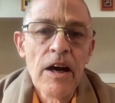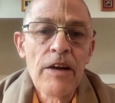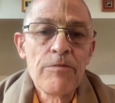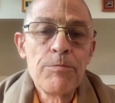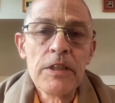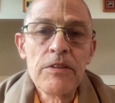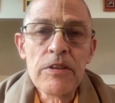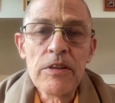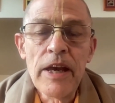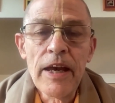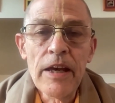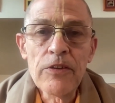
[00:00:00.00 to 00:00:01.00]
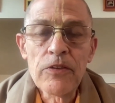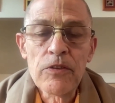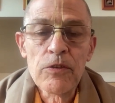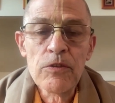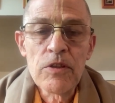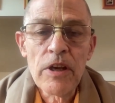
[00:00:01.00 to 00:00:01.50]
I've been
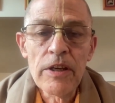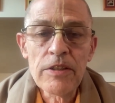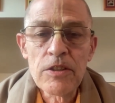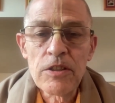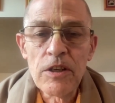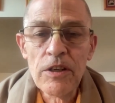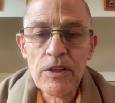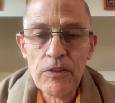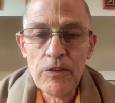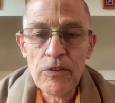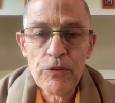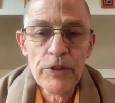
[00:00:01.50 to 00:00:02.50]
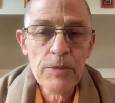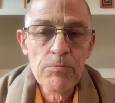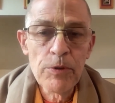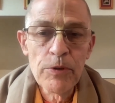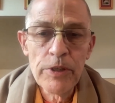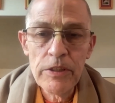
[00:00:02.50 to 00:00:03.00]
asked to touch on three
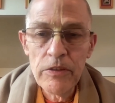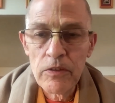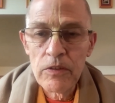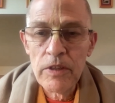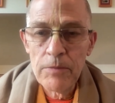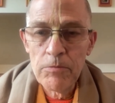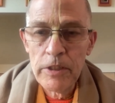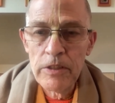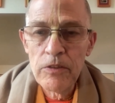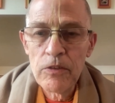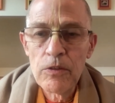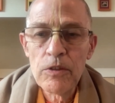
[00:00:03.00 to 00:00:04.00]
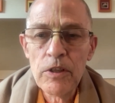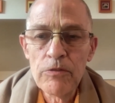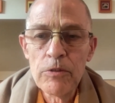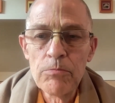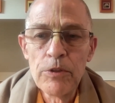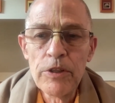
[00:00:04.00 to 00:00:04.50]
points, namely to
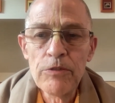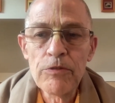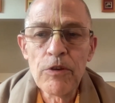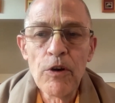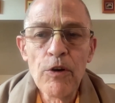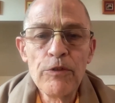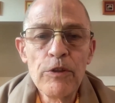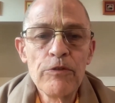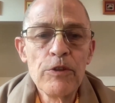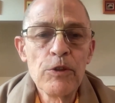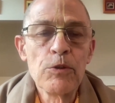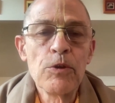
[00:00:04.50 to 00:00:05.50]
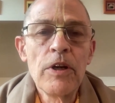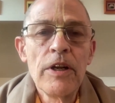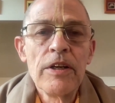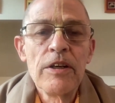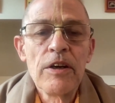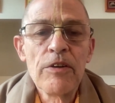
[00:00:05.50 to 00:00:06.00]
give a brief overview
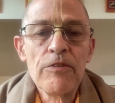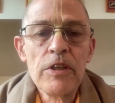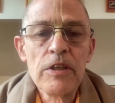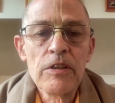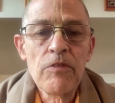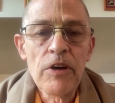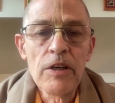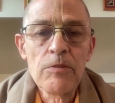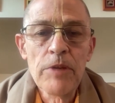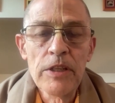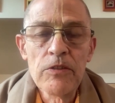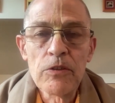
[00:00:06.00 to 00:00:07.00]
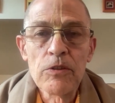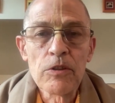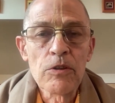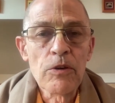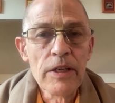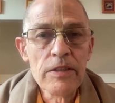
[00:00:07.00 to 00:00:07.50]
of the environmental
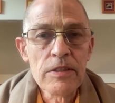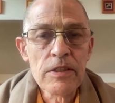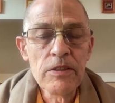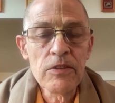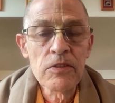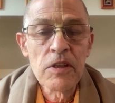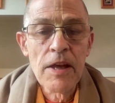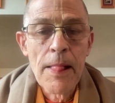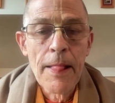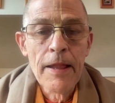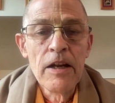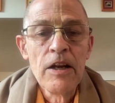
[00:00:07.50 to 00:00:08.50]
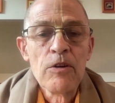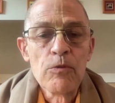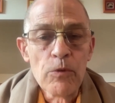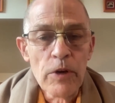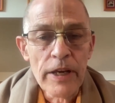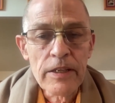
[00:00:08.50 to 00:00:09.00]
crisis,
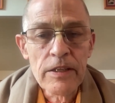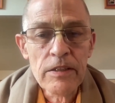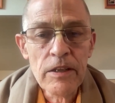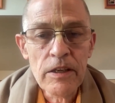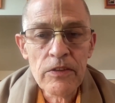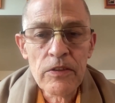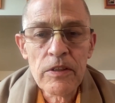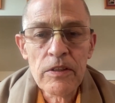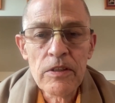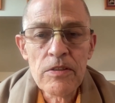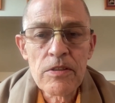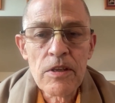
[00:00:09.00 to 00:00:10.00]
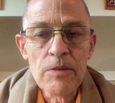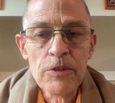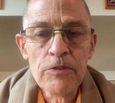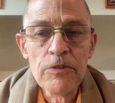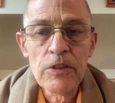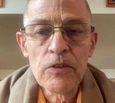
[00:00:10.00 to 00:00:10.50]
recognizing that some
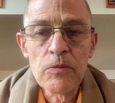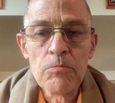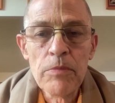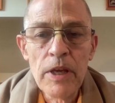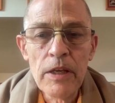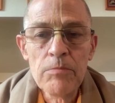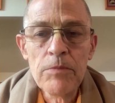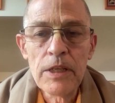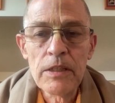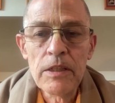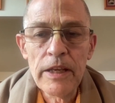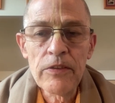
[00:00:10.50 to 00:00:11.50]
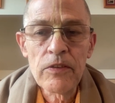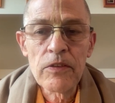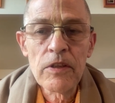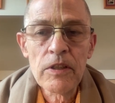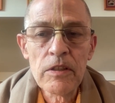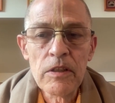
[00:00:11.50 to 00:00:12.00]
of us may be
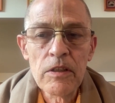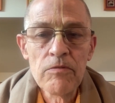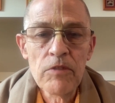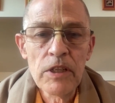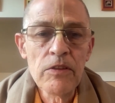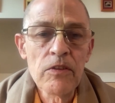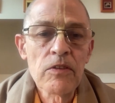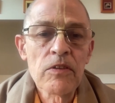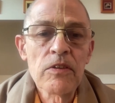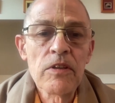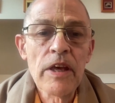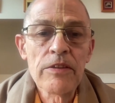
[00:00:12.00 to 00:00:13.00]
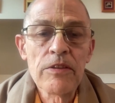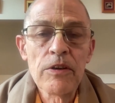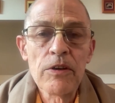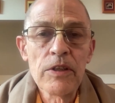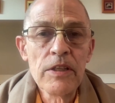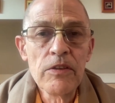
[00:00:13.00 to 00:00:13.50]
less than convinced that
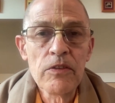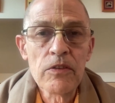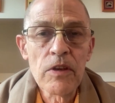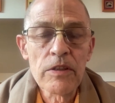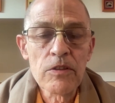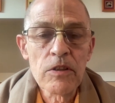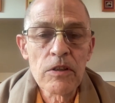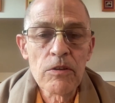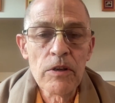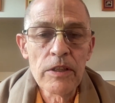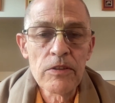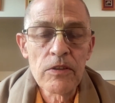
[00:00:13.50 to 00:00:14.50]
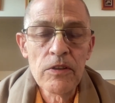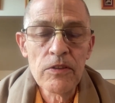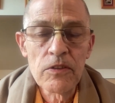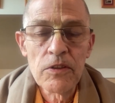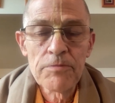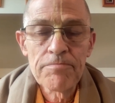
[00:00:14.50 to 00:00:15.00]
there is such a
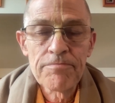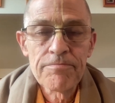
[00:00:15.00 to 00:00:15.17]
crisis.